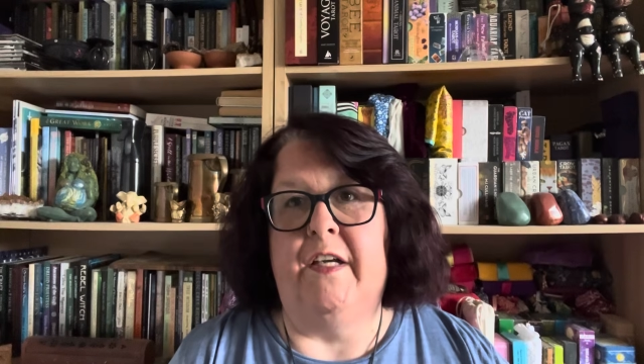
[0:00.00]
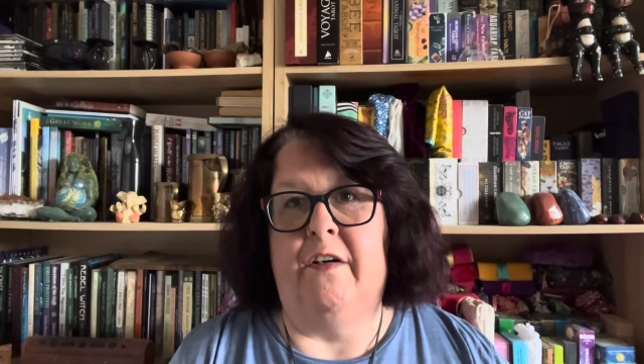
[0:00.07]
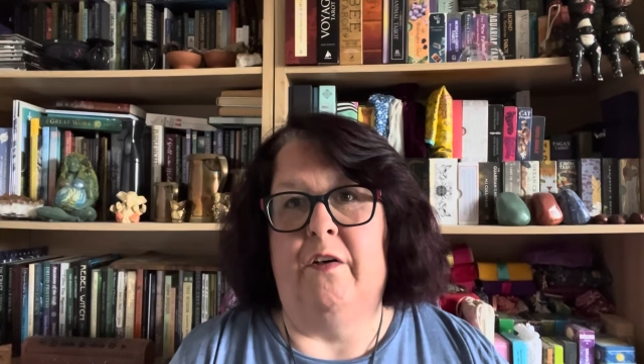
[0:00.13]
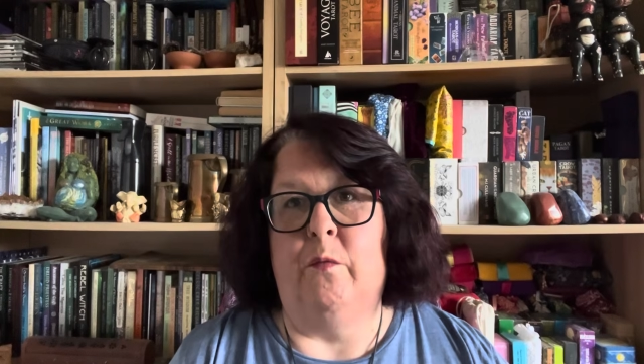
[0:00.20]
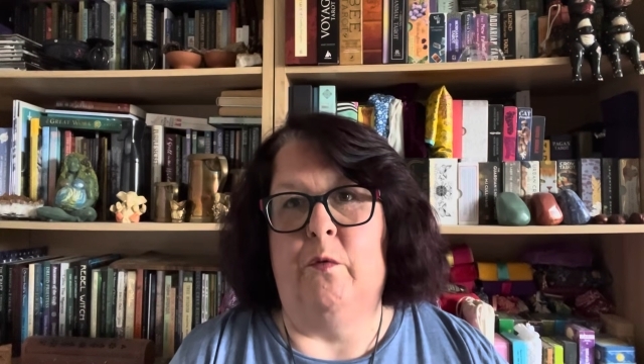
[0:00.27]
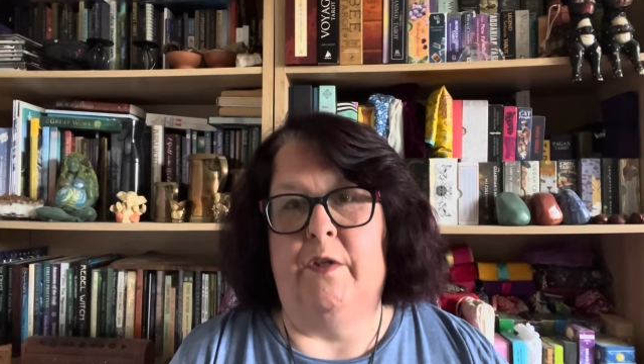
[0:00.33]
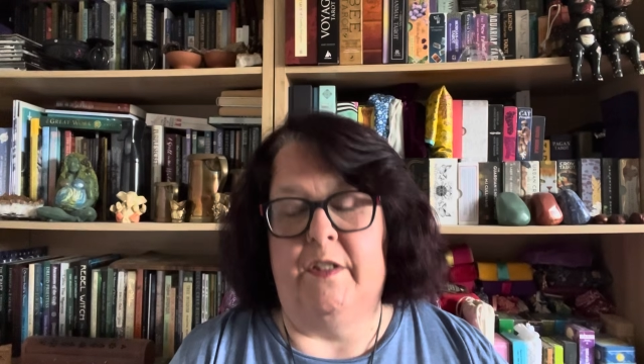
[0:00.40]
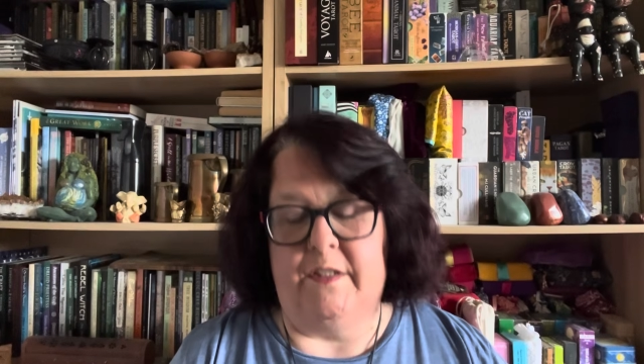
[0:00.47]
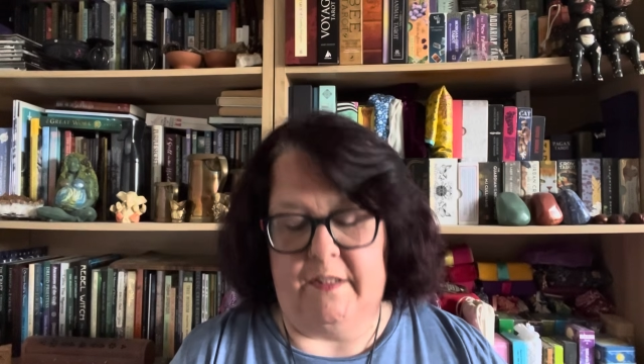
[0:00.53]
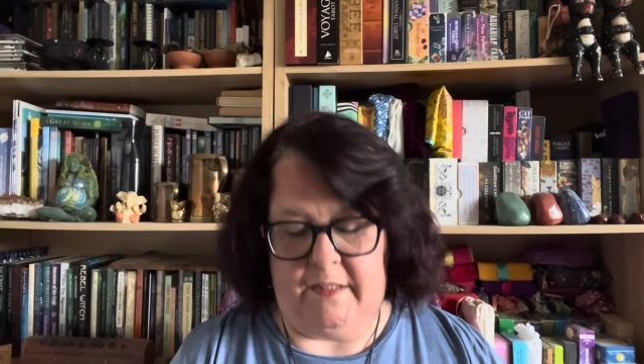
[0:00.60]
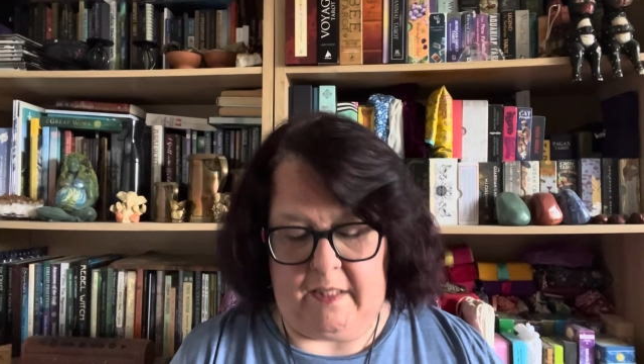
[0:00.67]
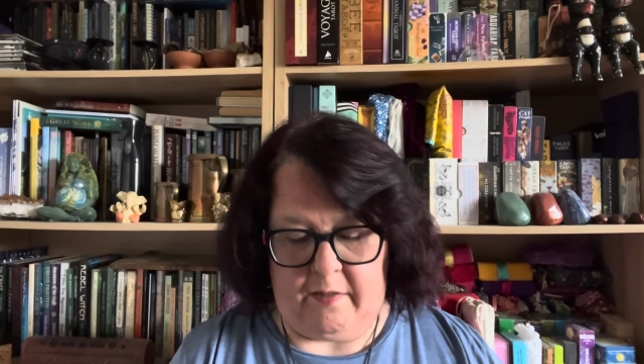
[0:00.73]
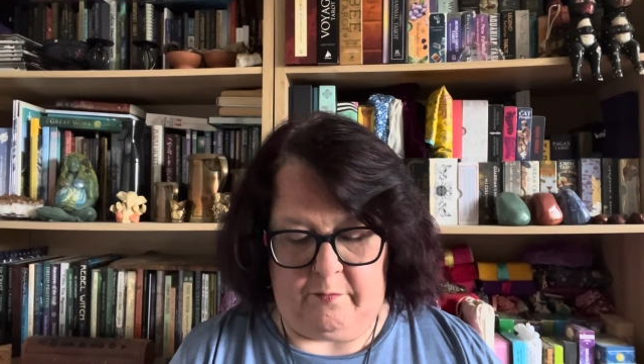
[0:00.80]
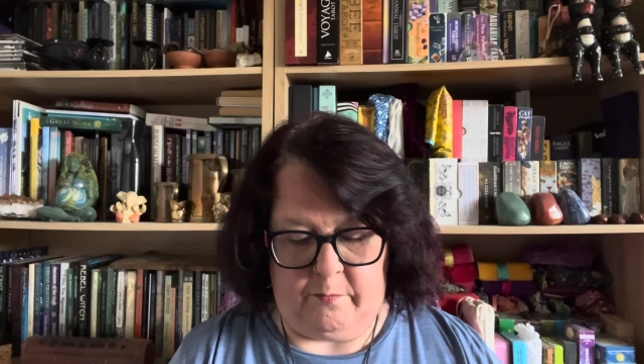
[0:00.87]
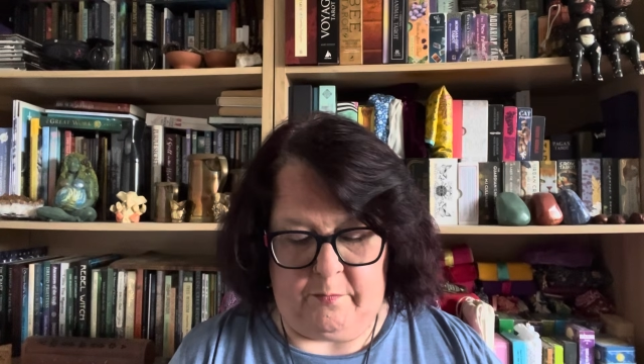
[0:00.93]
I wanted to
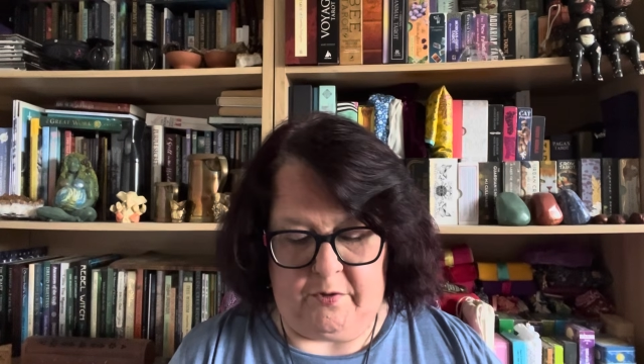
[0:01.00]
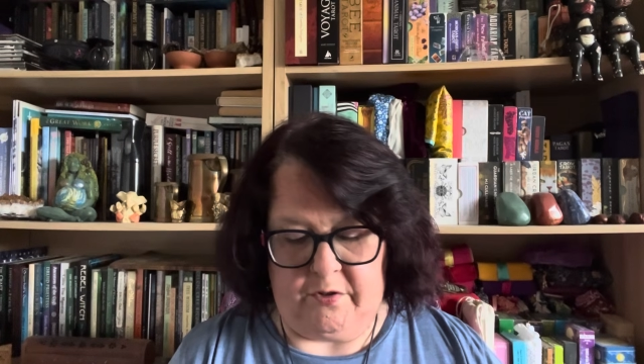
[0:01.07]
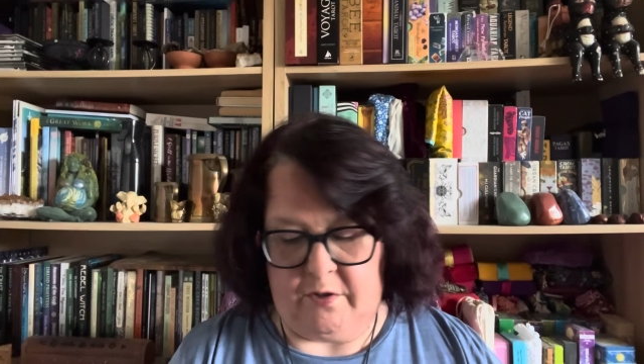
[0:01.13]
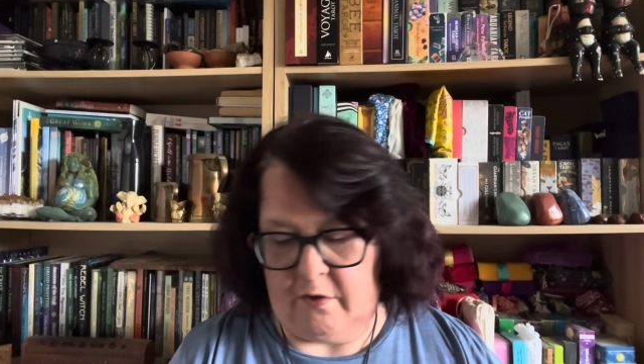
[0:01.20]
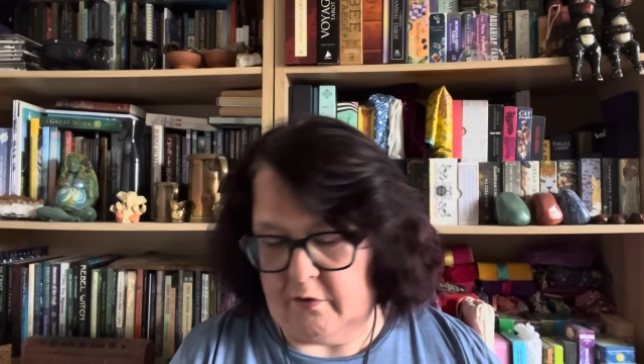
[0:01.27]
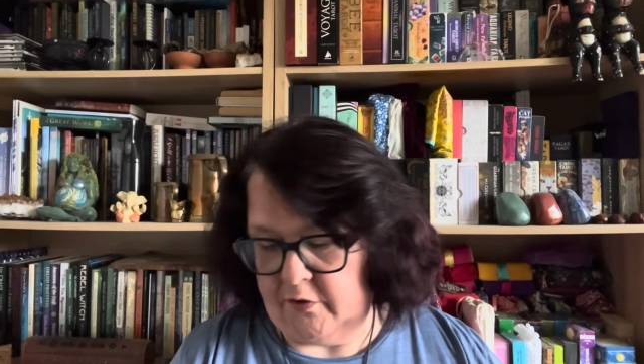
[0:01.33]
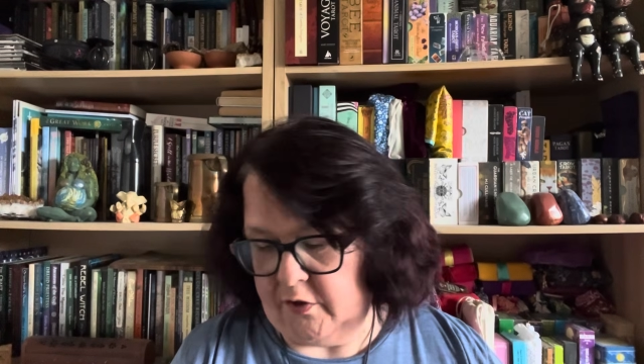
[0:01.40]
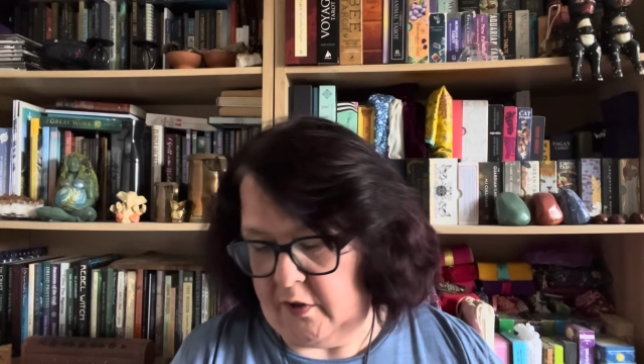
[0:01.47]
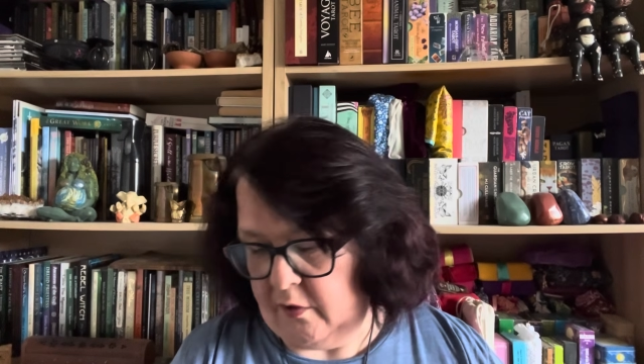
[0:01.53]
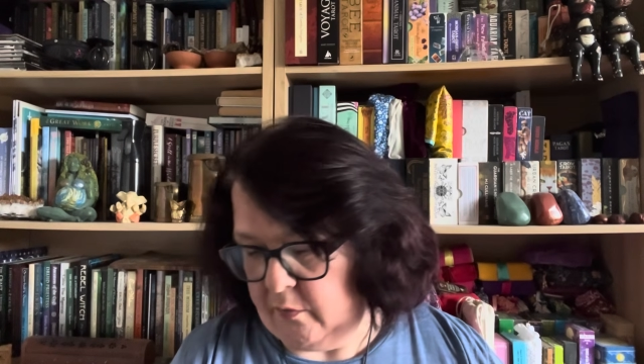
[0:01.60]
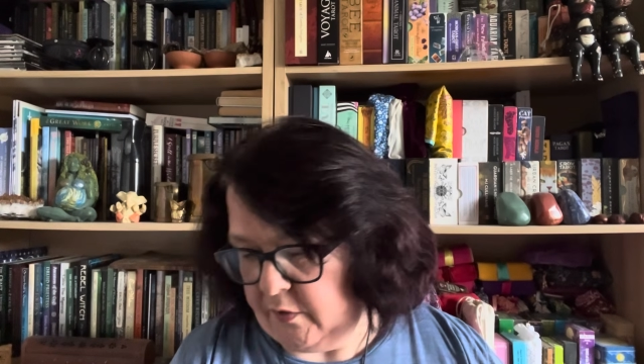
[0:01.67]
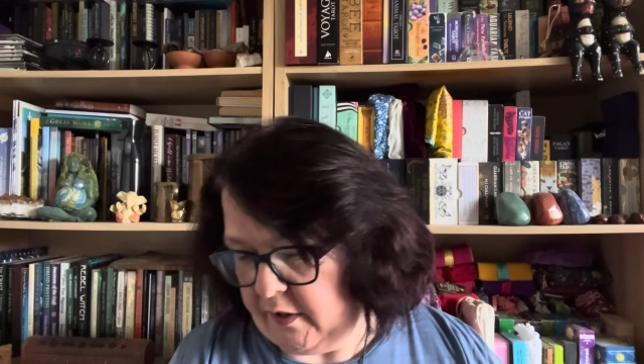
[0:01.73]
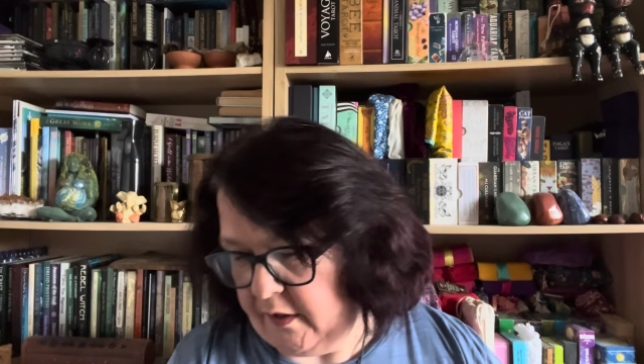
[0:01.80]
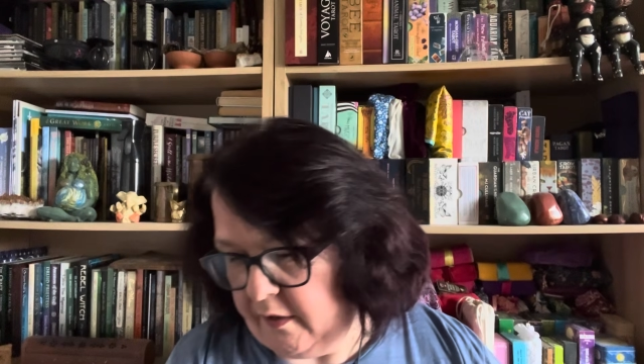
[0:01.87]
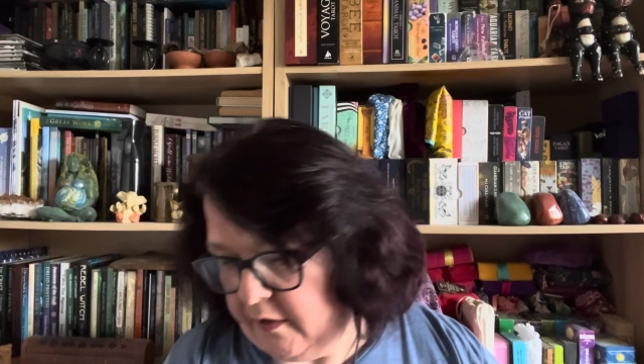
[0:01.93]
get from Starchild. And I